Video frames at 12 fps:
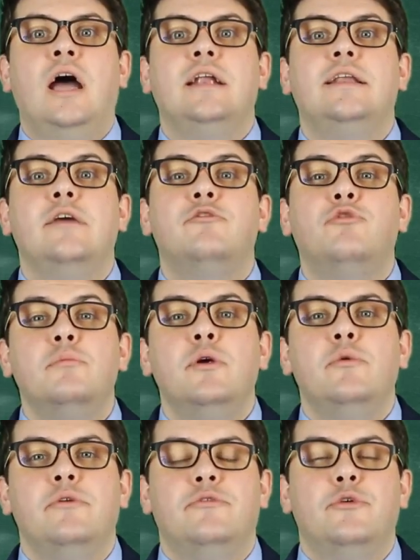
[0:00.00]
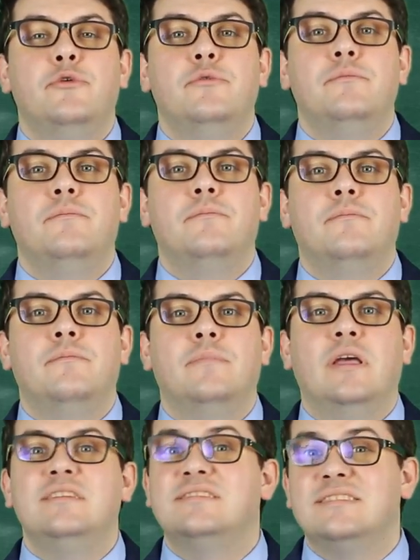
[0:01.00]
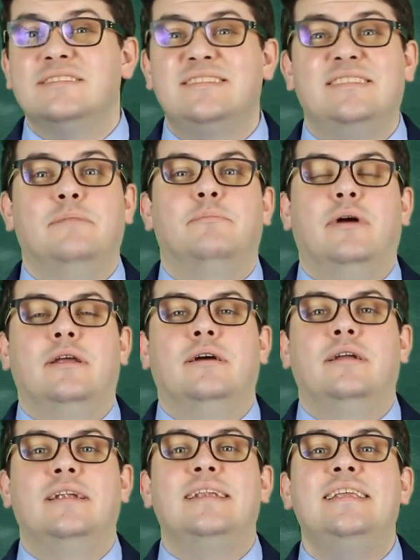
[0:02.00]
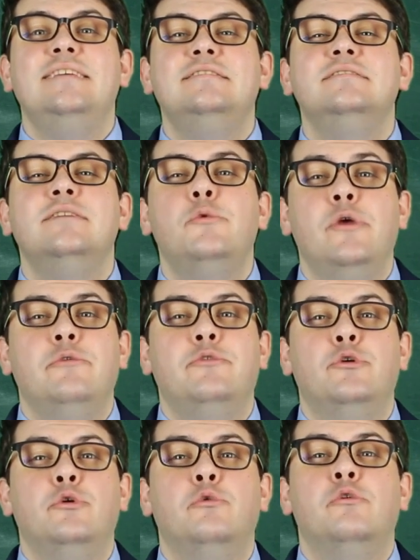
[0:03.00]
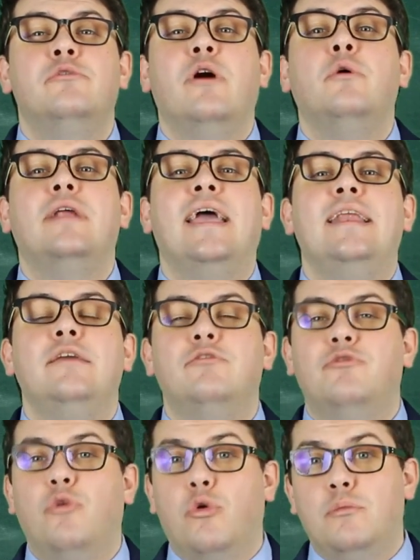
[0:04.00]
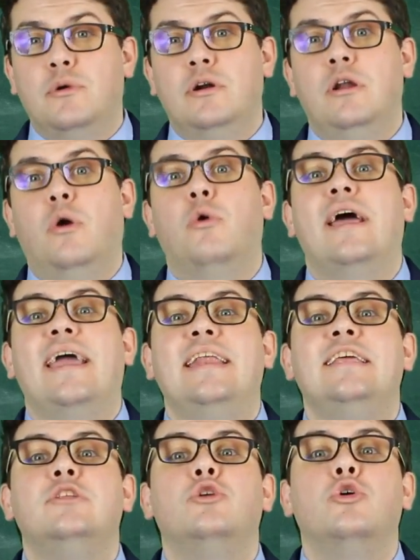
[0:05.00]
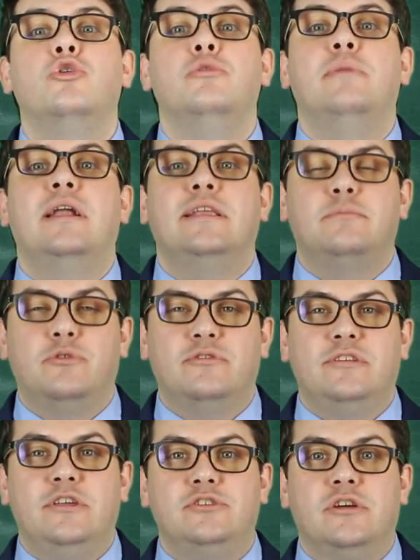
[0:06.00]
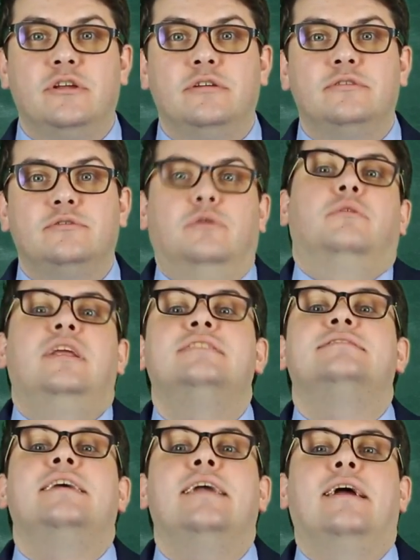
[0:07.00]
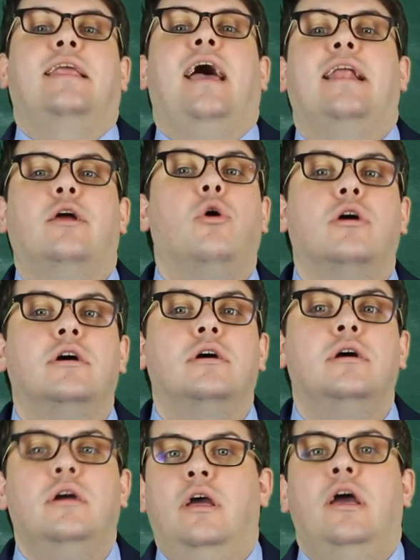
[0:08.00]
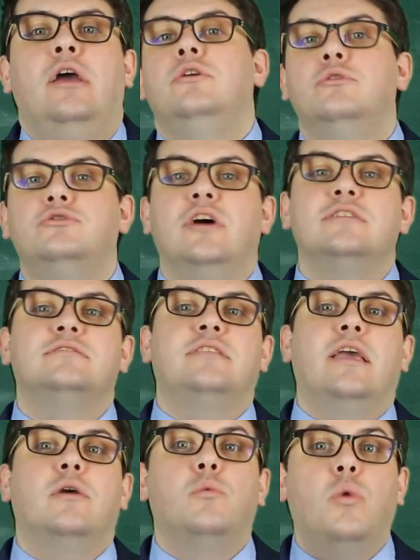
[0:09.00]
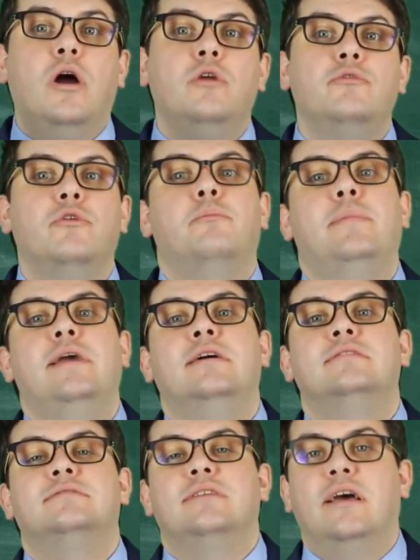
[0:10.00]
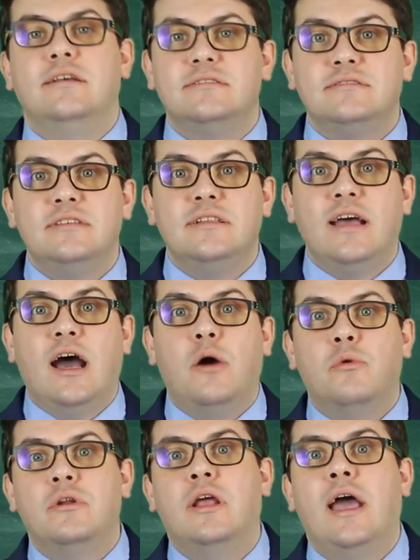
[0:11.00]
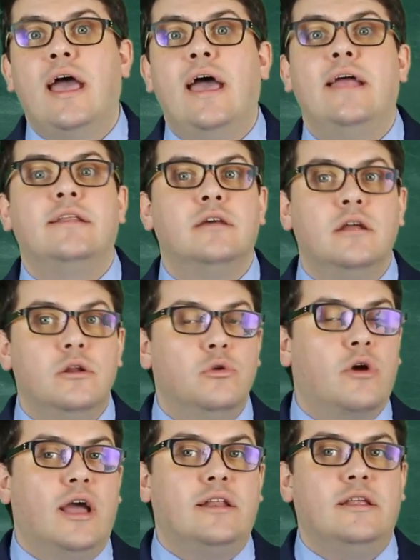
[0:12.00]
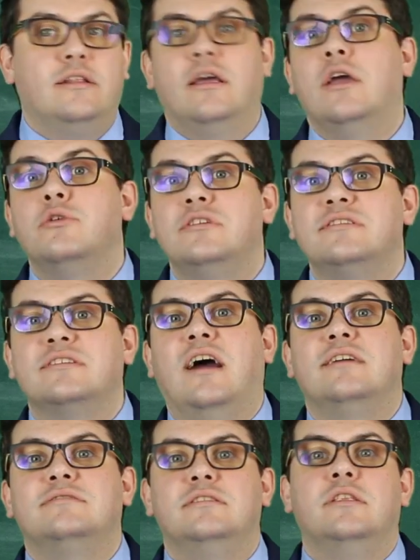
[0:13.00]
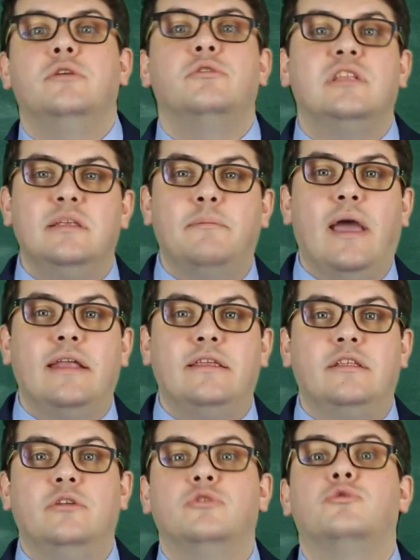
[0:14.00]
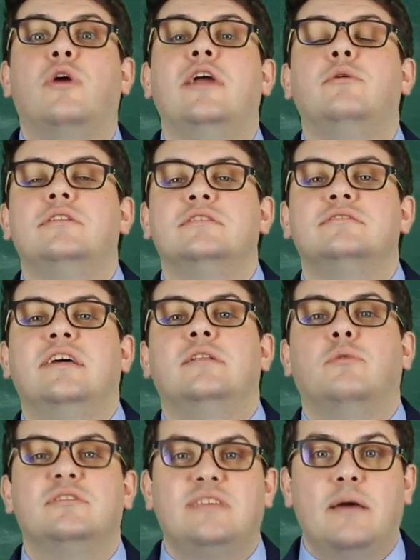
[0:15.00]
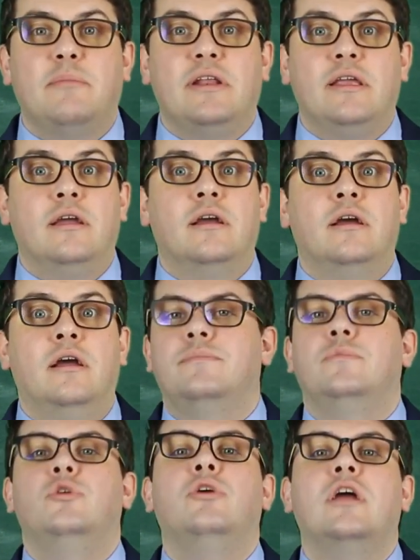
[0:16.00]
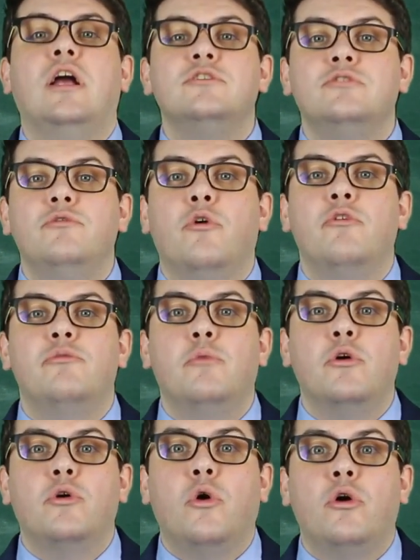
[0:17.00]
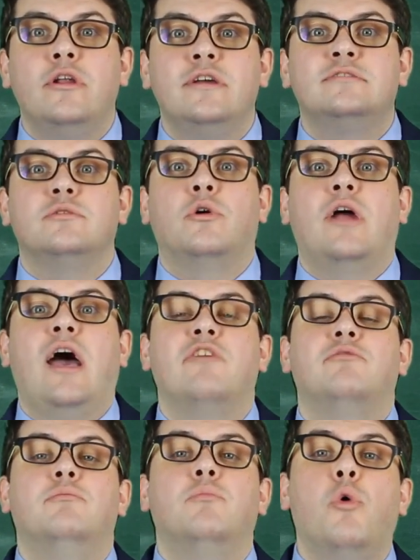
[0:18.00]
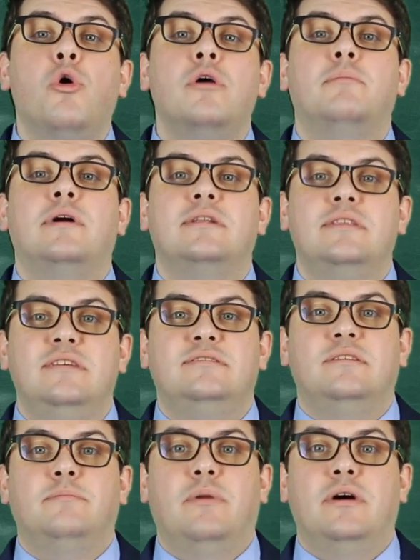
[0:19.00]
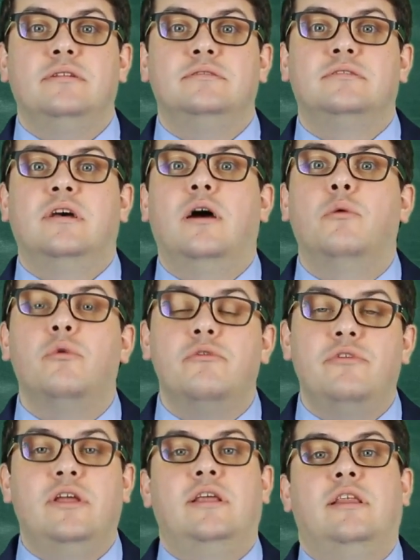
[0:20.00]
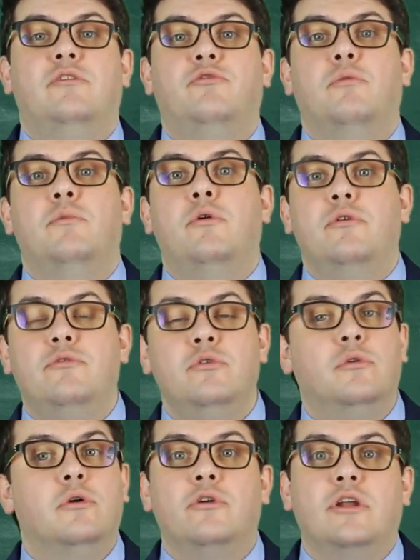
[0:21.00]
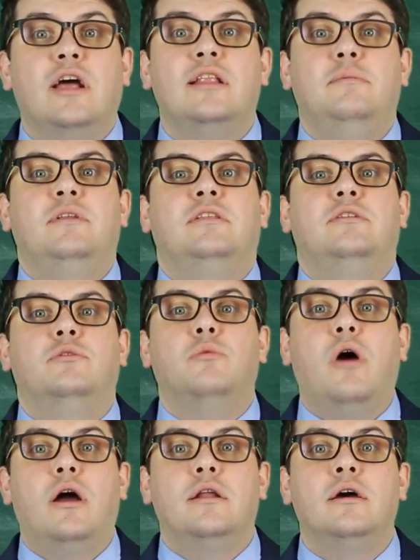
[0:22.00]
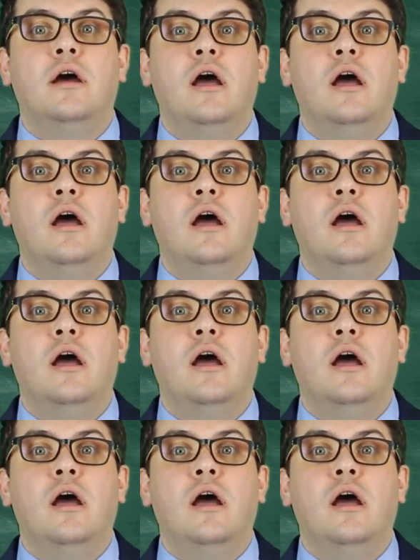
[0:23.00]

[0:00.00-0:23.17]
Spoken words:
The informal review is simple. This is a review without any formal or any documented procedure. So let's say an ad hoc. You just take one of your peers, sit down and look at it. You discuss it, you debate it, you try to understand what's happening. You can also involve more colleagues or have more participants within an informal review. You're not limited to one.